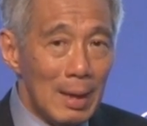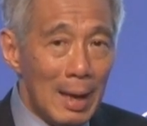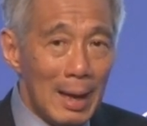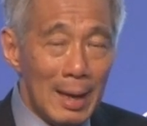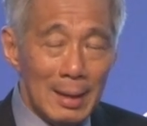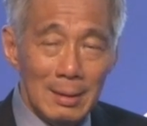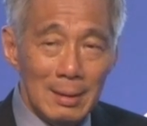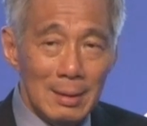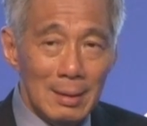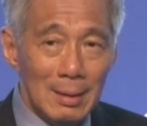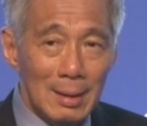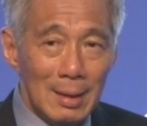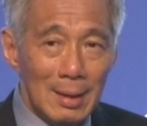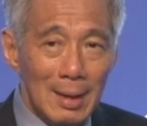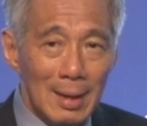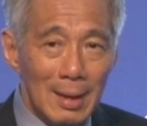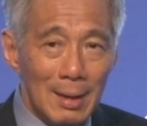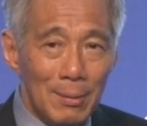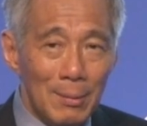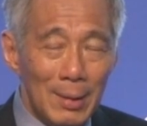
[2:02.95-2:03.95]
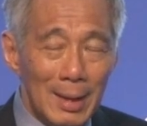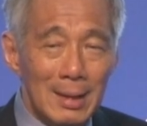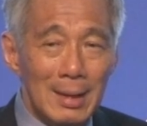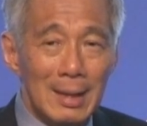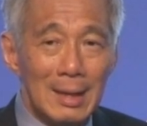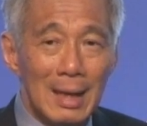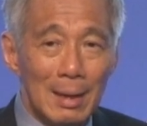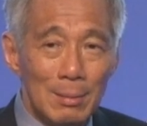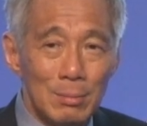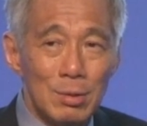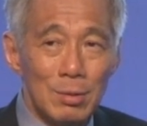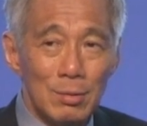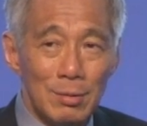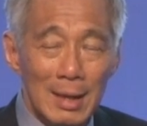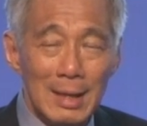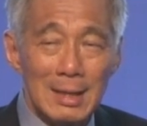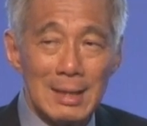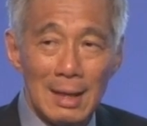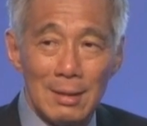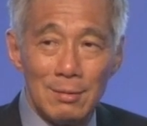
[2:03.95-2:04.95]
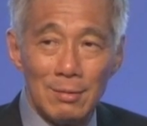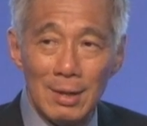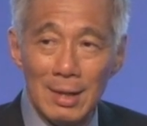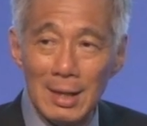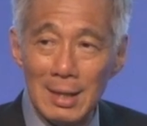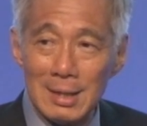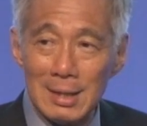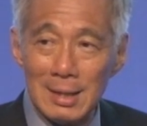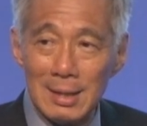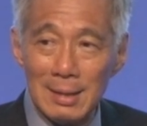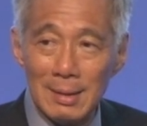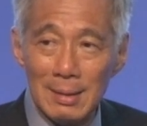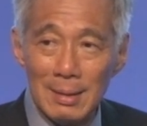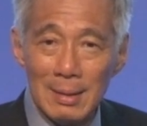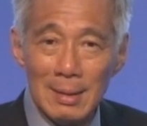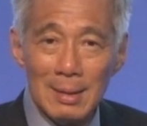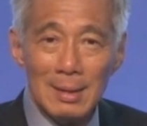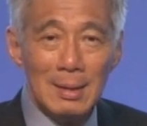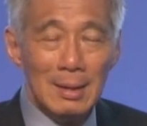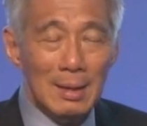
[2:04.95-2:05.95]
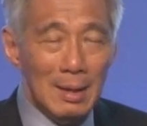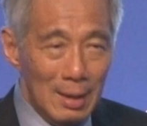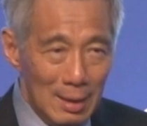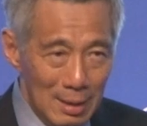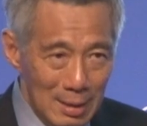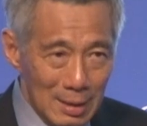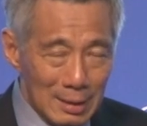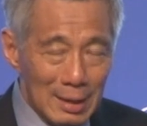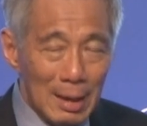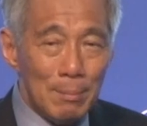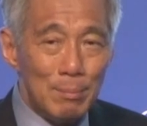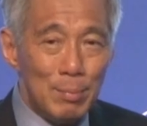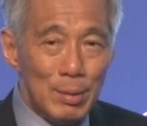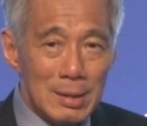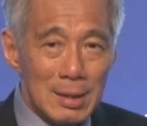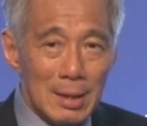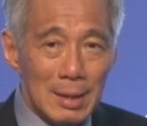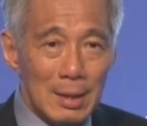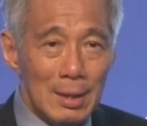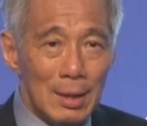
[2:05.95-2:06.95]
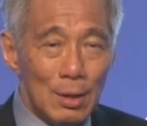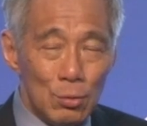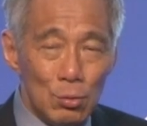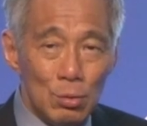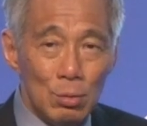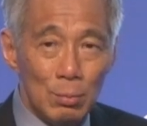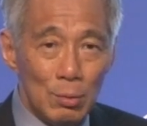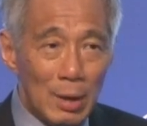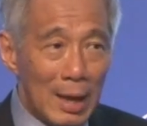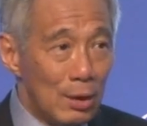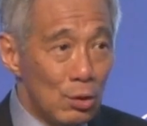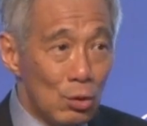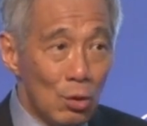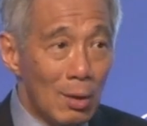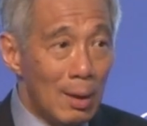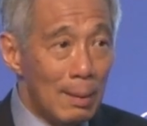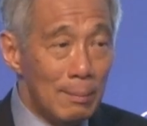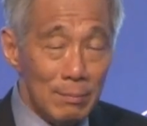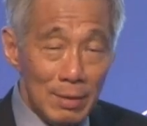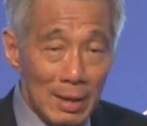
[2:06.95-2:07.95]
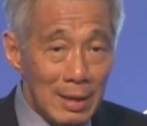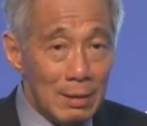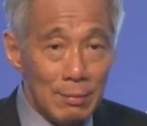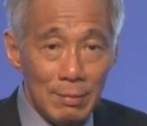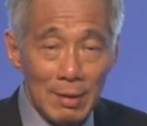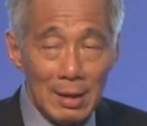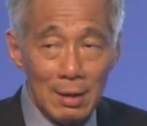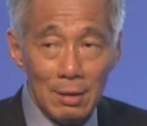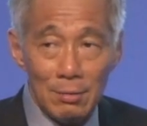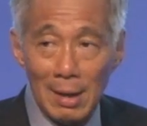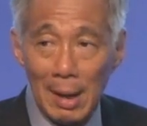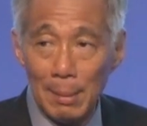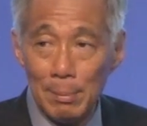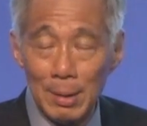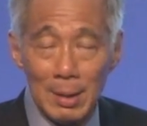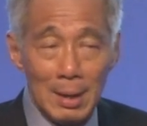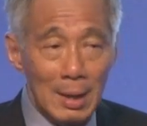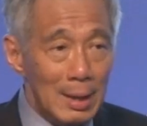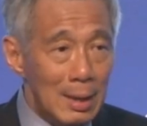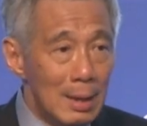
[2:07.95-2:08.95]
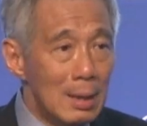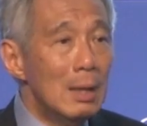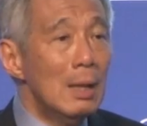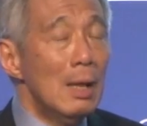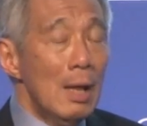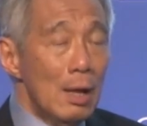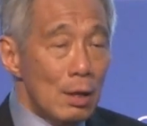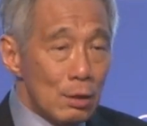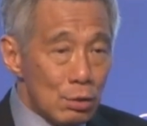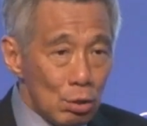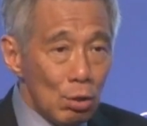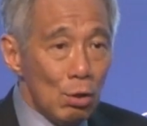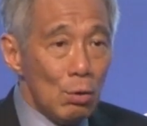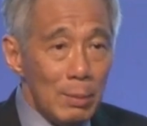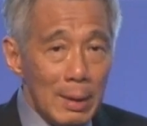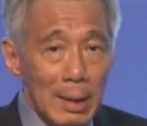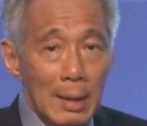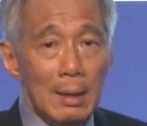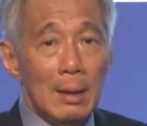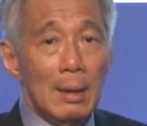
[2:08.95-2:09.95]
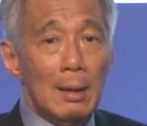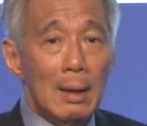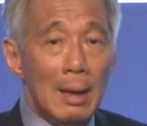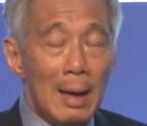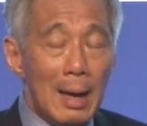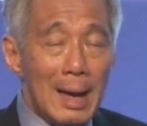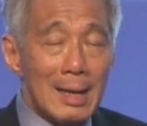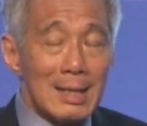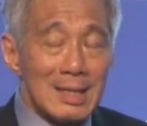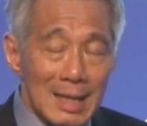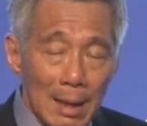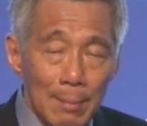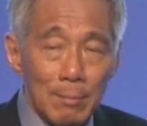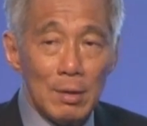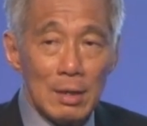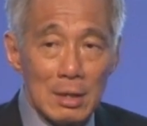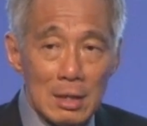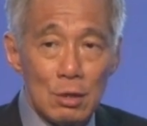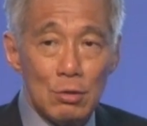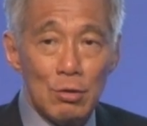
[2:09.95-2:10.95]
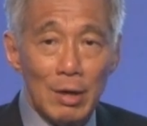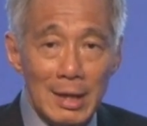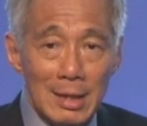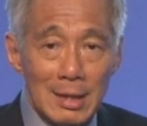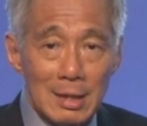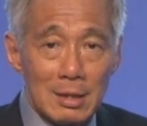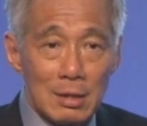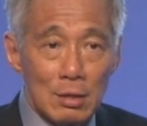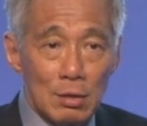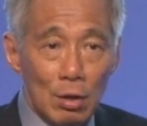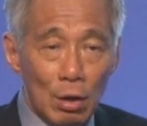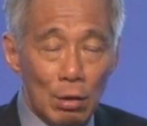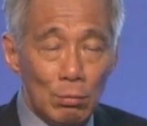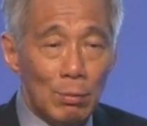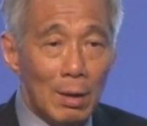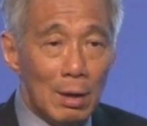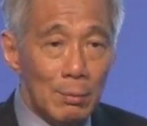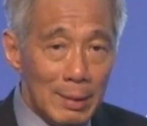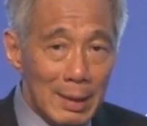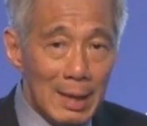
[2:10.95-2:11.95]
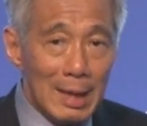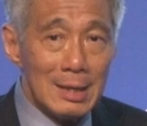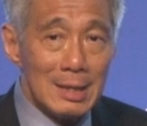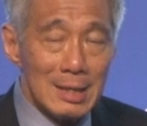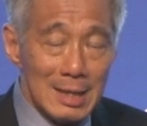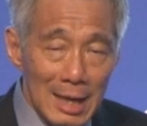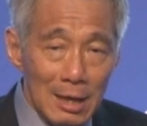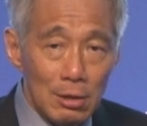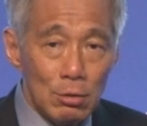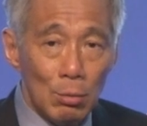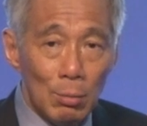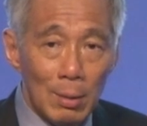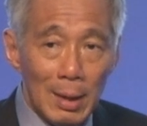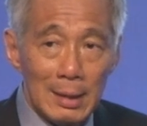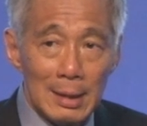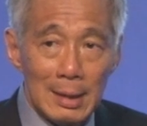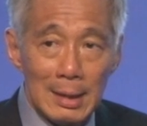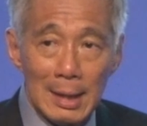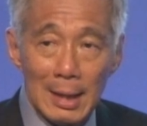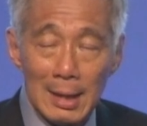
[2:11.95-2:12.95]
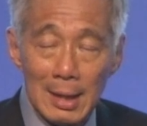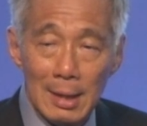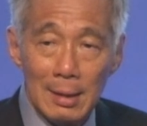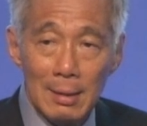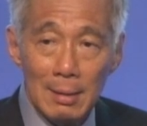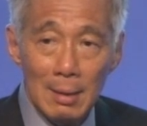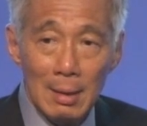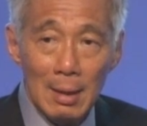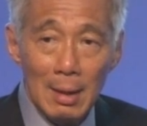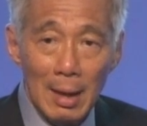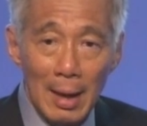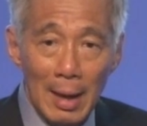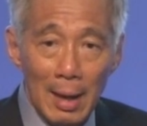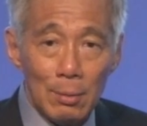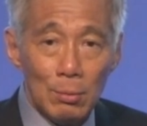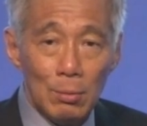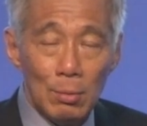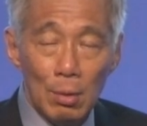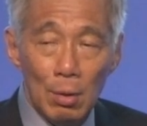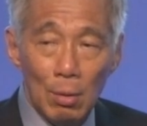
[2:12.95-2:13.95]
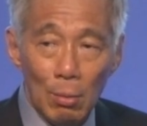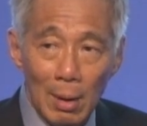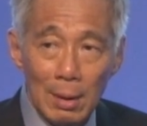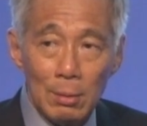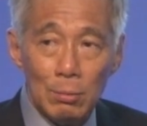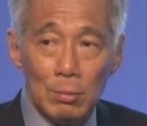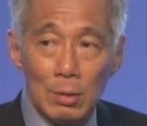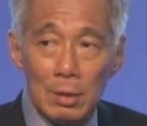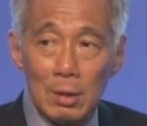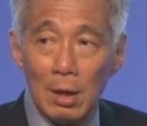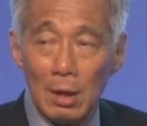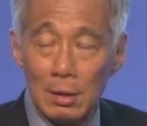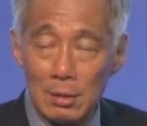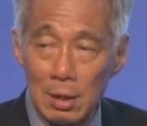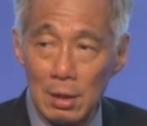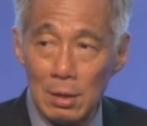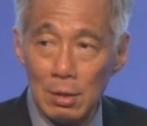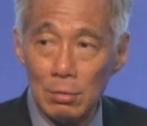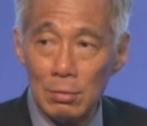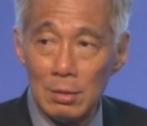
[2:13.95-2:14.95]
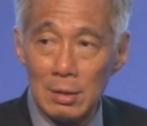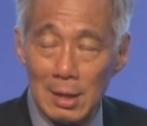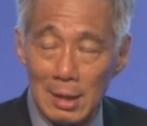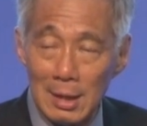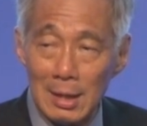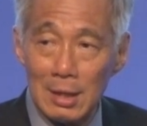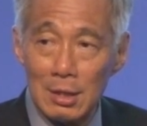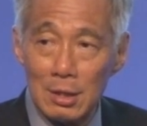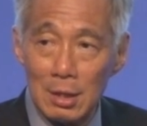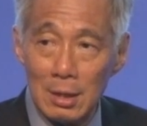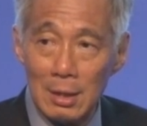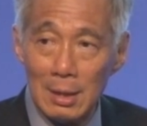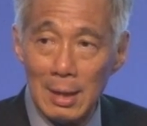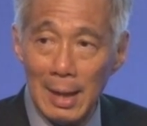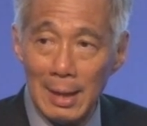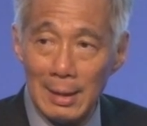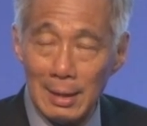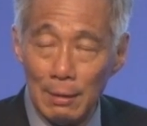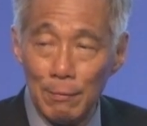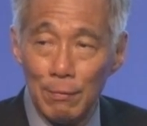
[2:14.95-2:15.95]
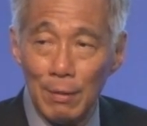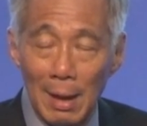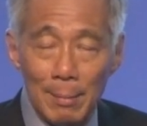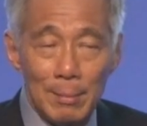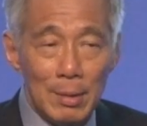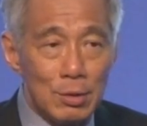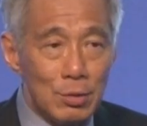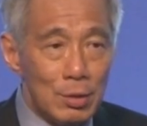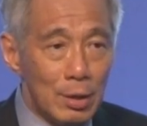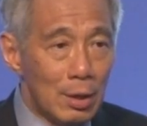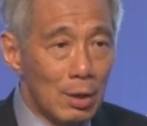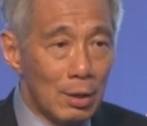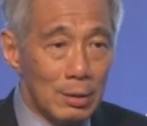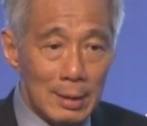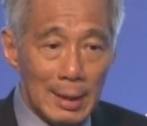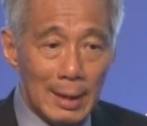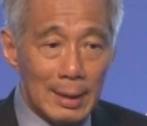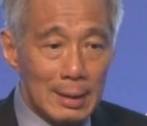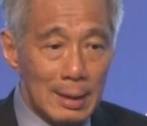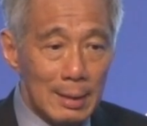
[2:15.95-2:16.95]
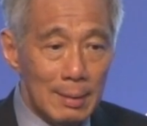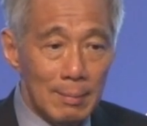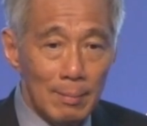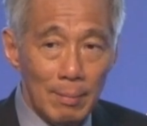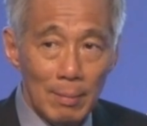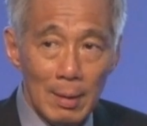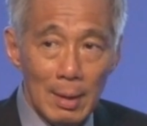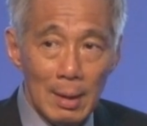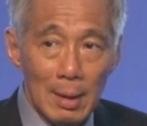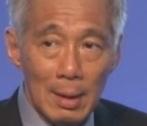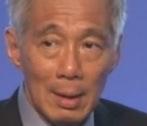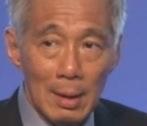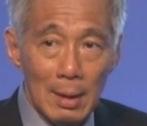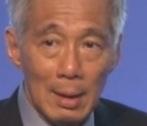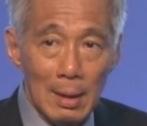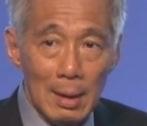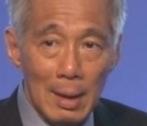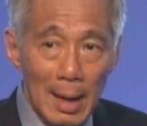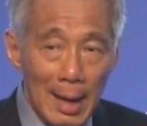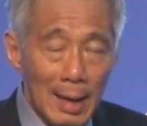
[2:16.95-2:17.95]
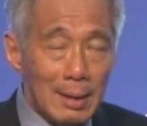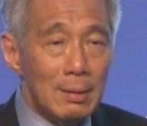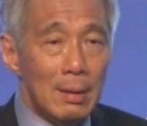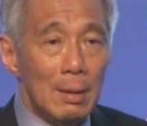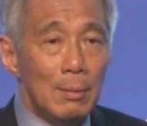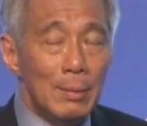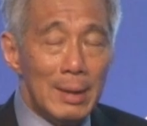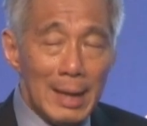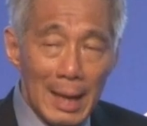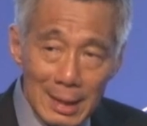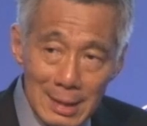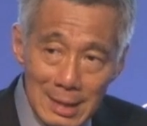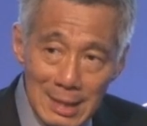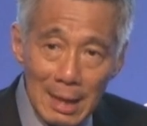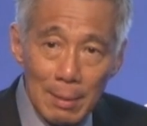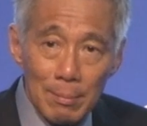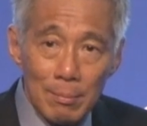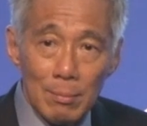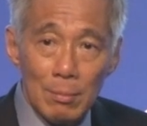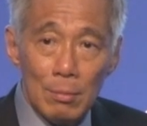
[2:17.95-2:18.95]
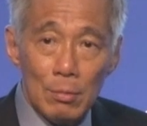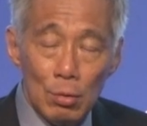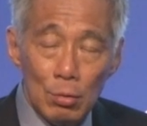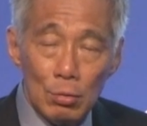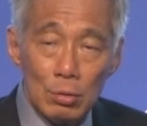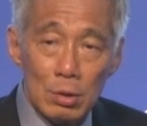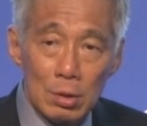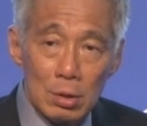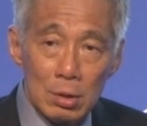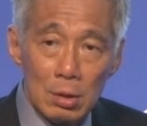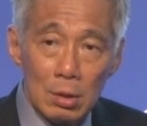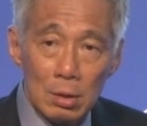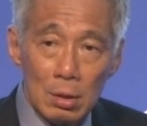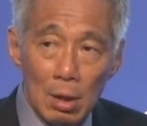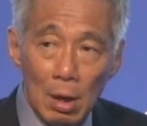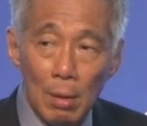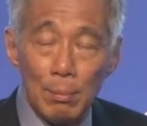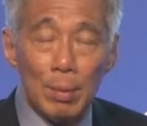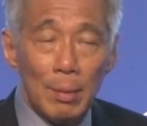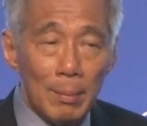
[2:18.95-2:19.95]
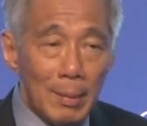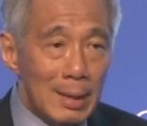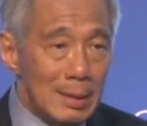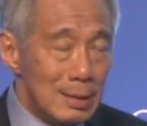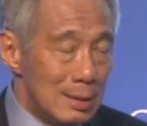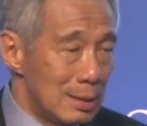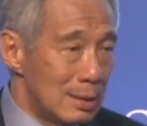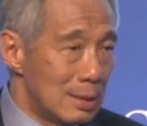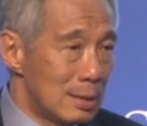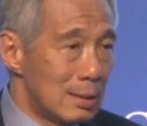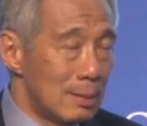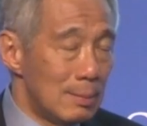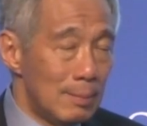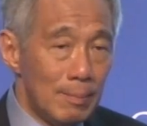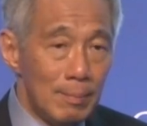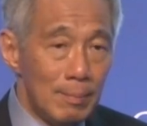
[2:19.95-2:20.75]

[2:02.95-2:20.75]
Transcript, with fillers: And when it comes to race and religion, the temperature in the room can go up very, very rapidly. So we accept restraints on what we can say to one another and what would constitute sedition and inflammatory conduct. And we accept those compromises.